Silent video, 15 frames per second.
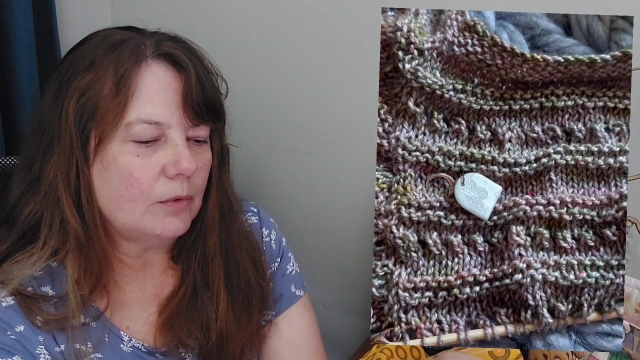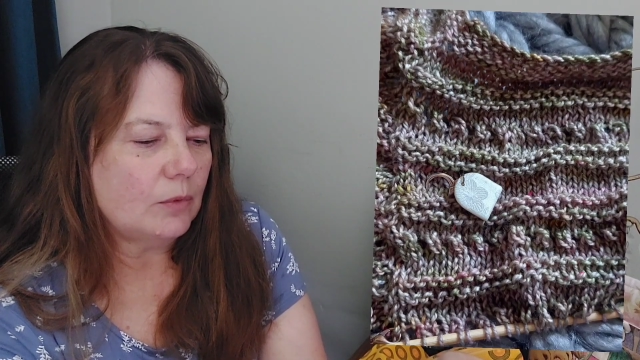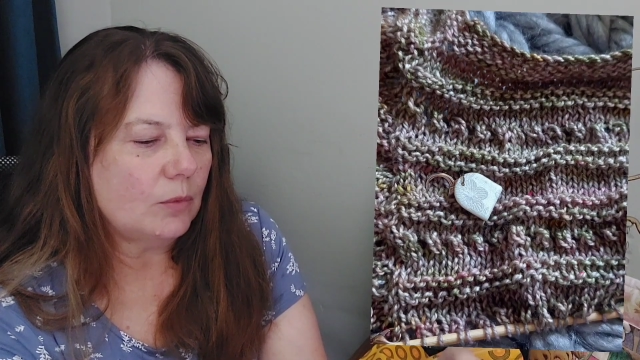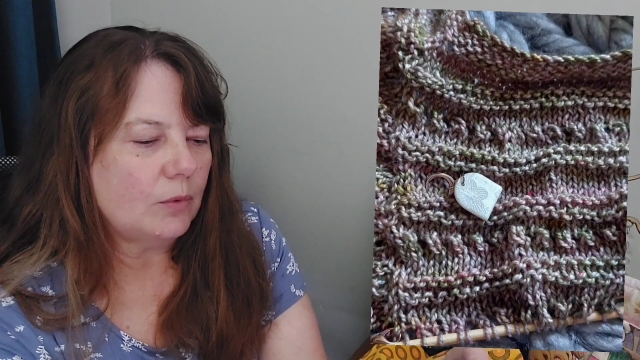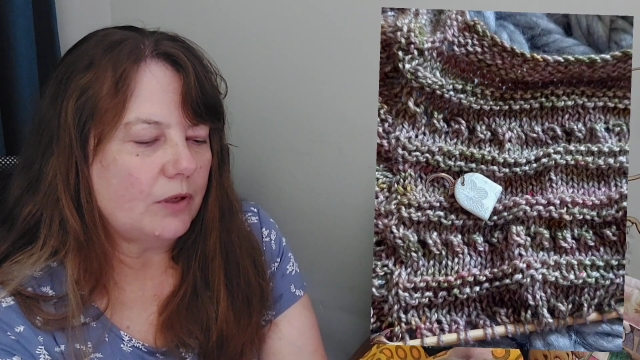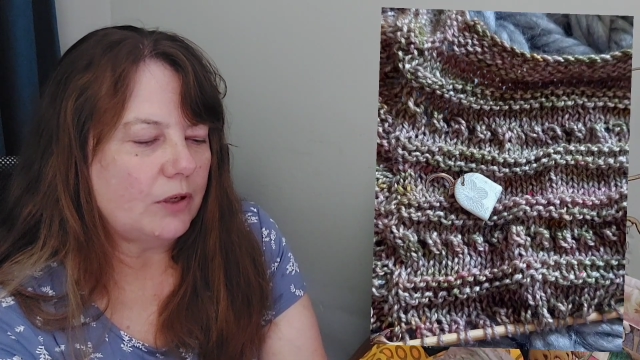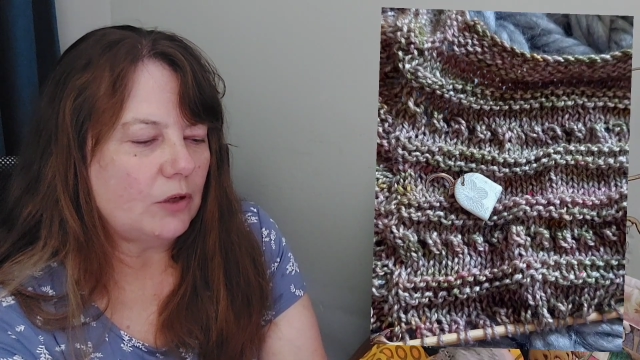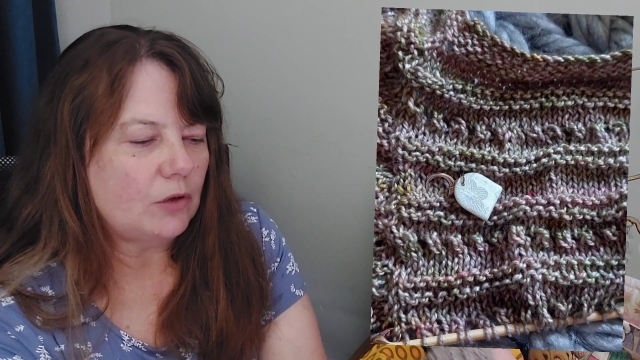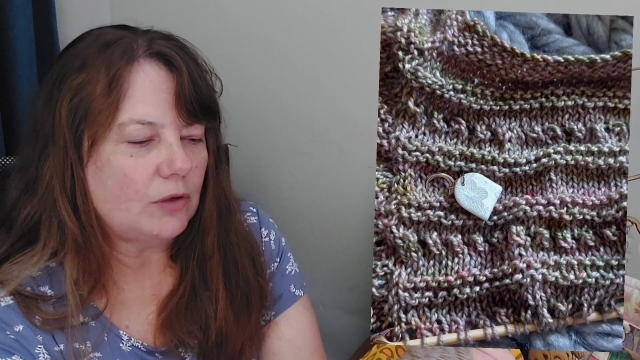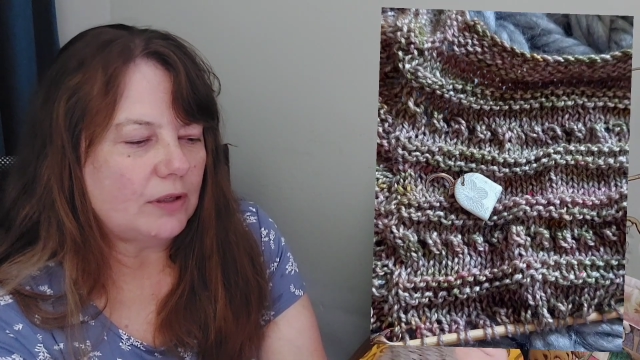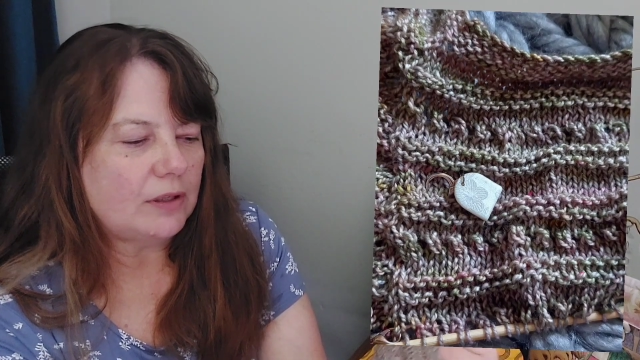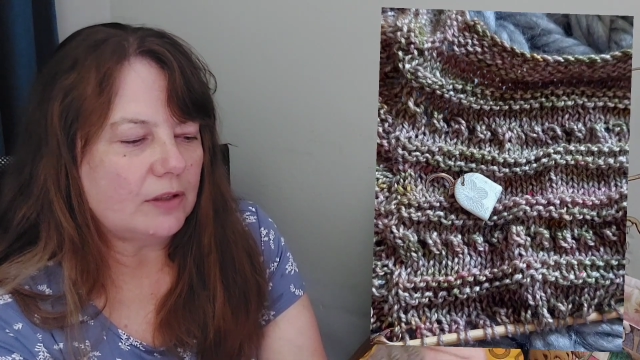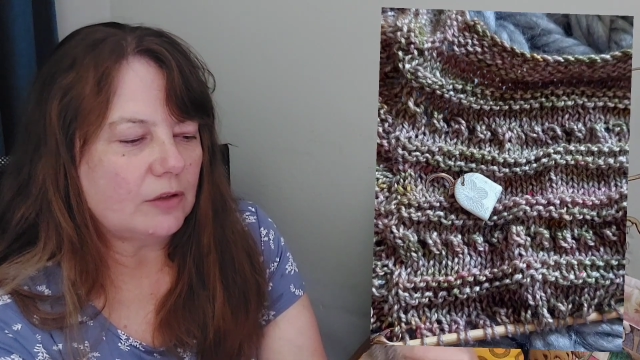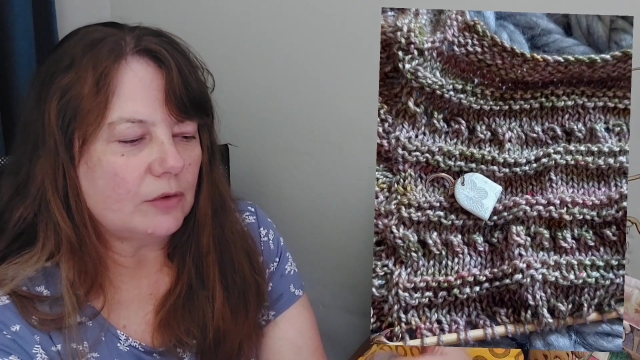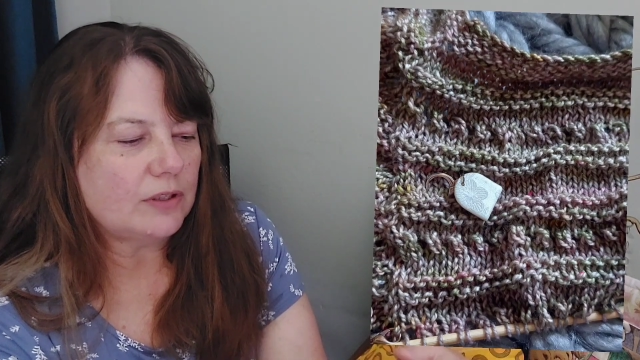where you
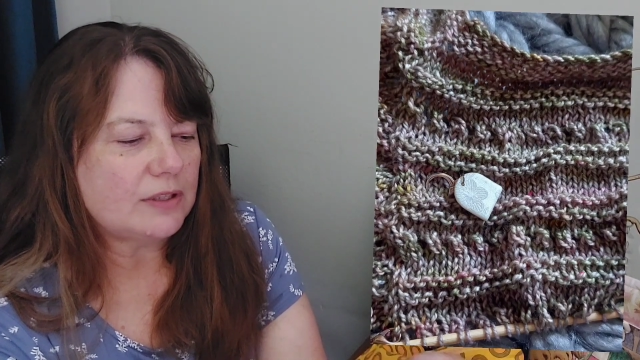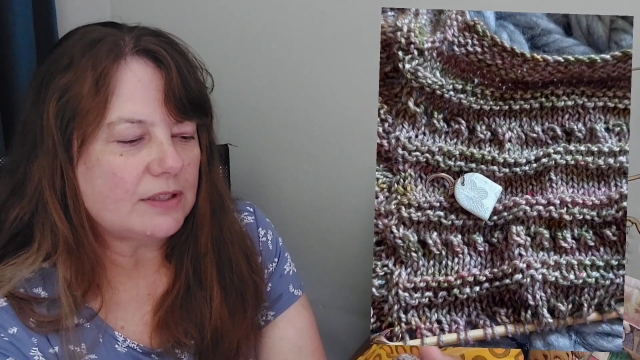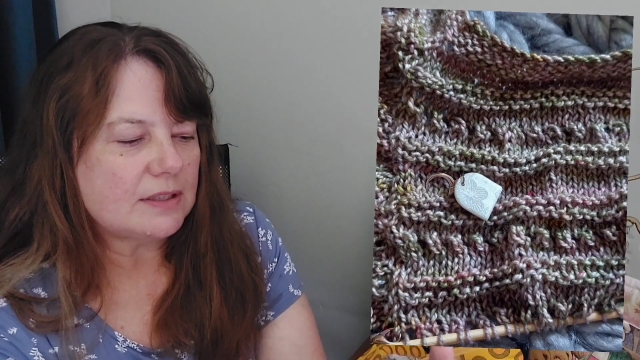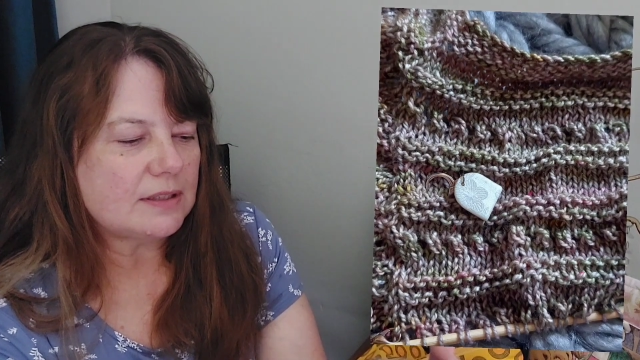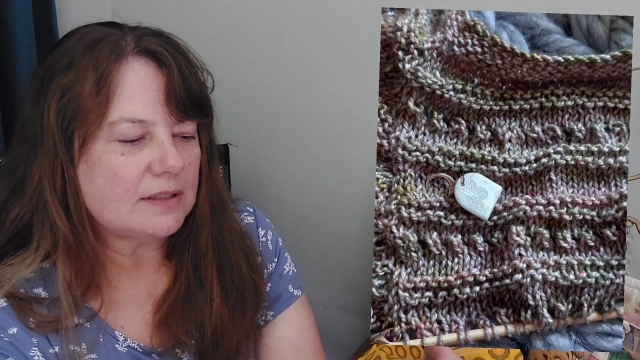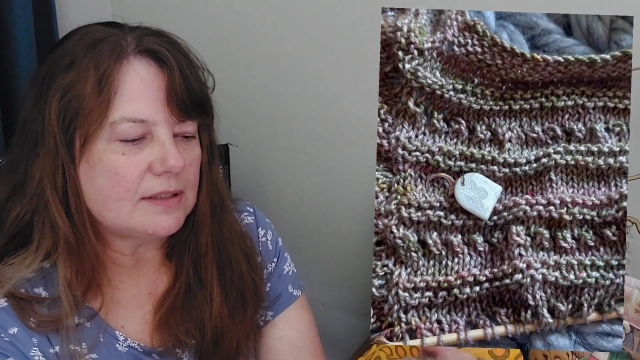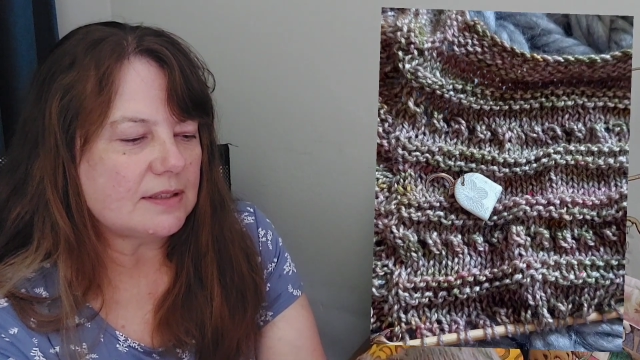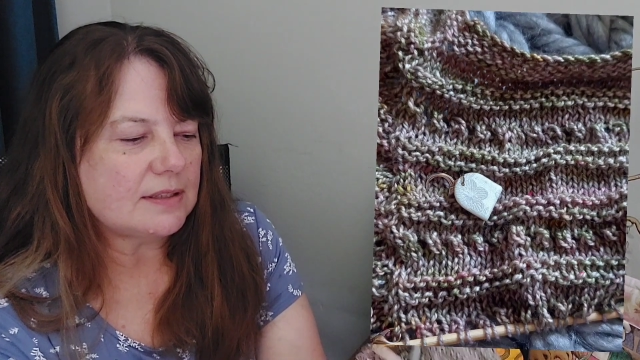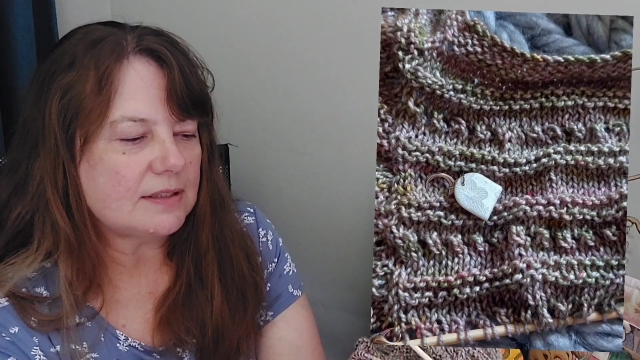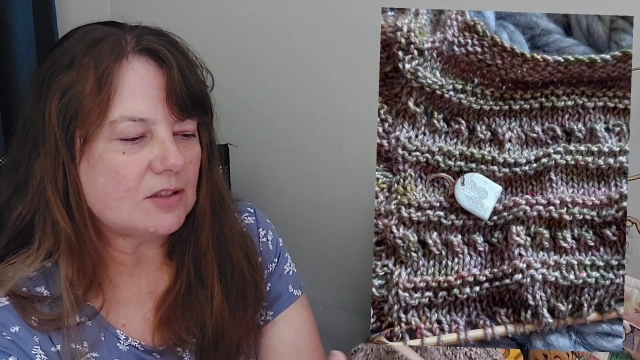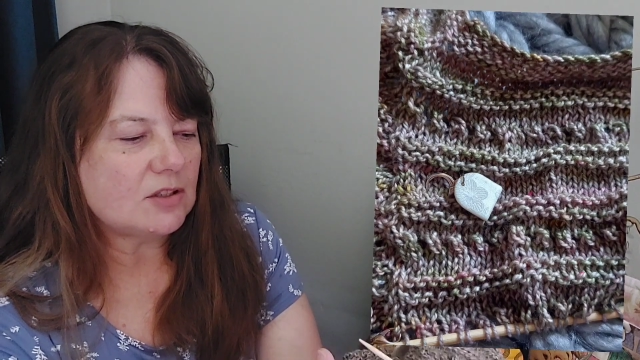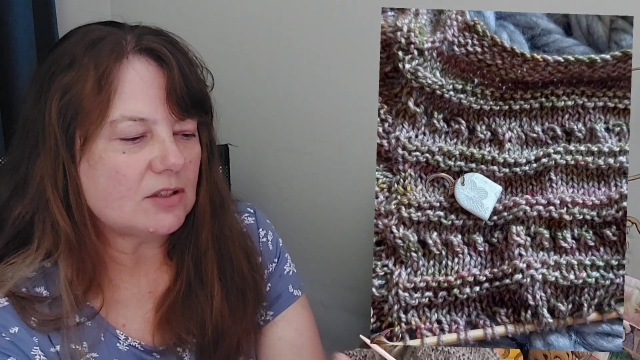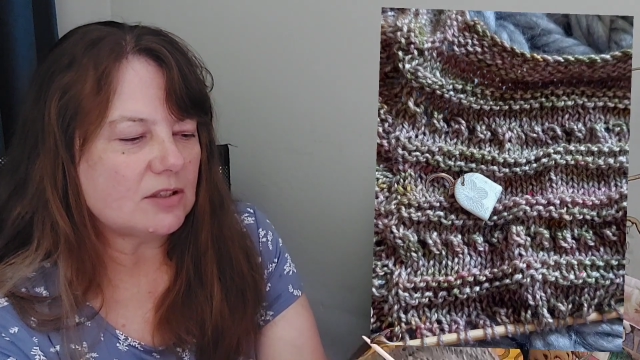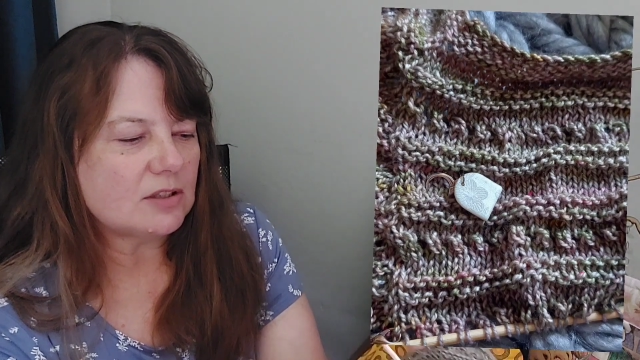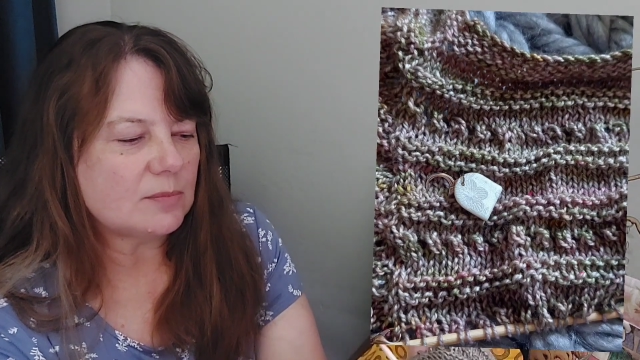increase the
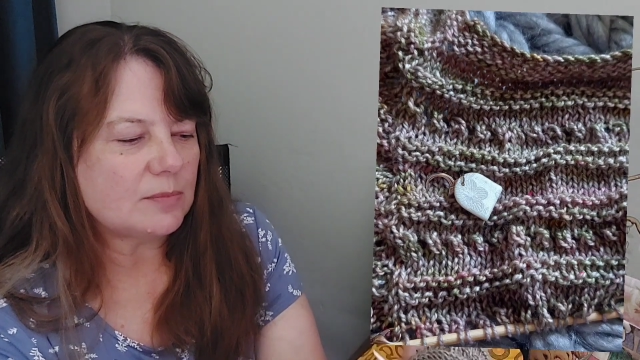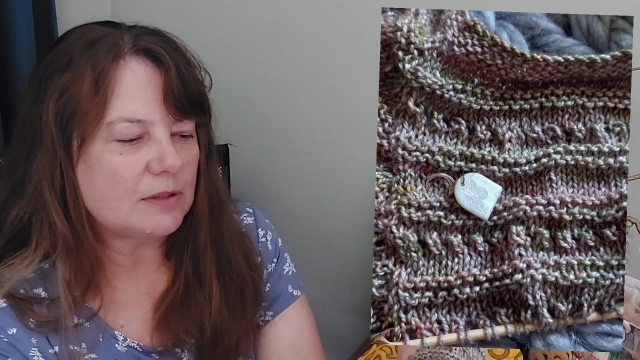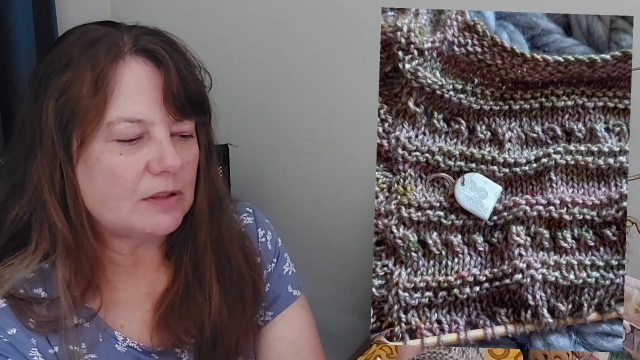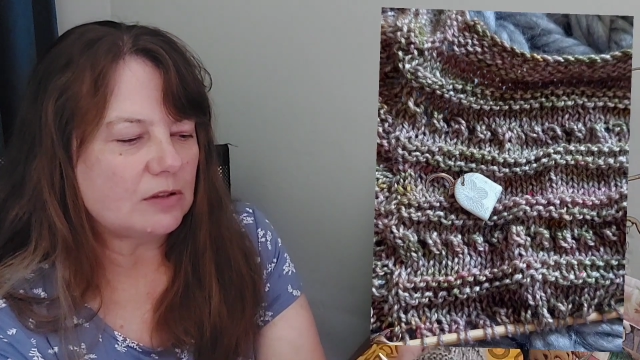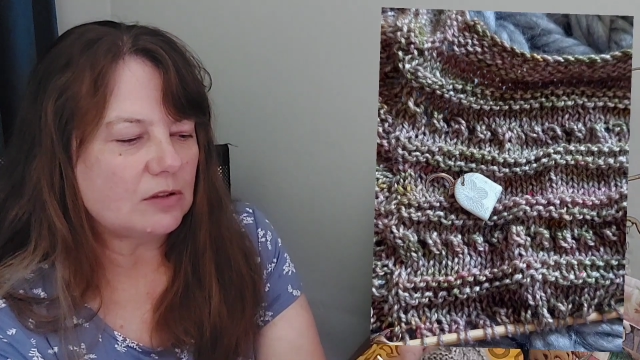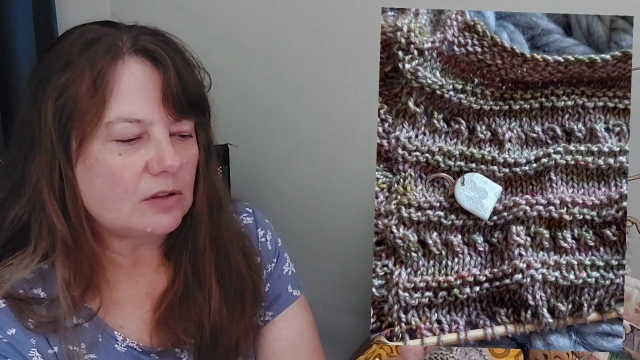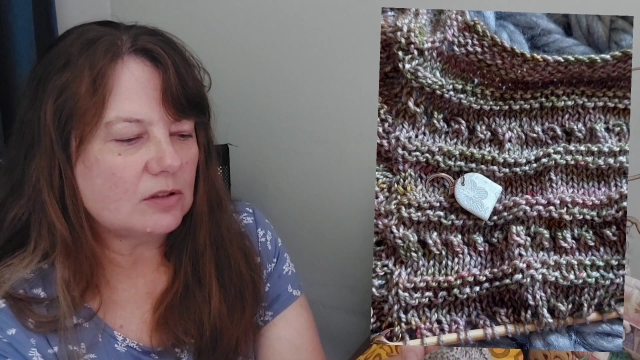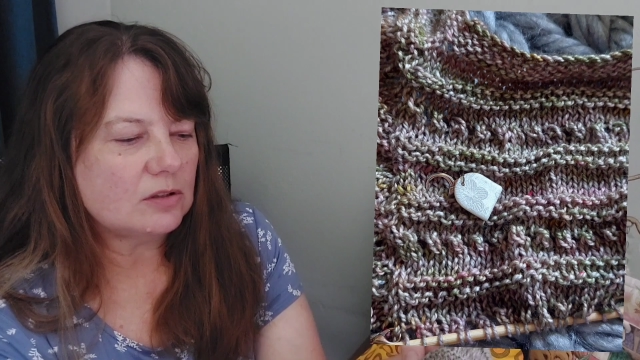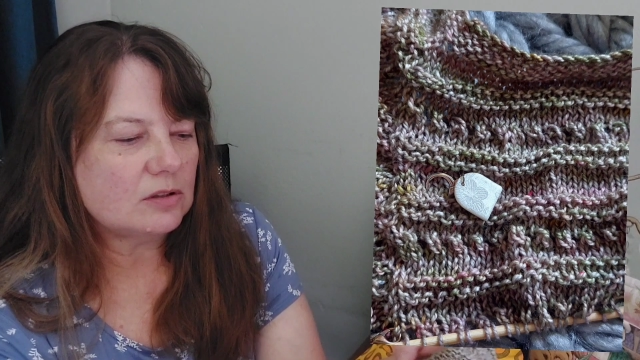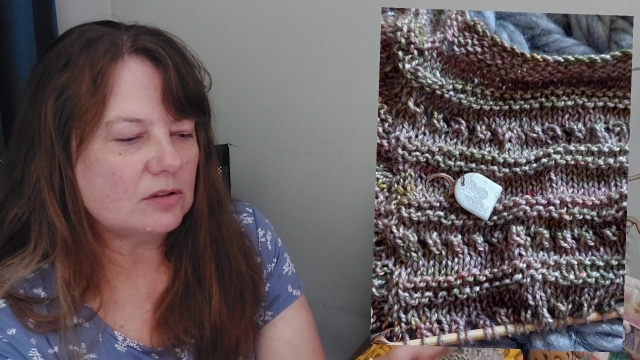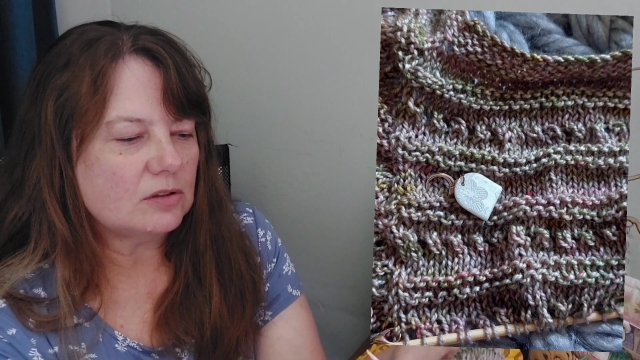stitches, but not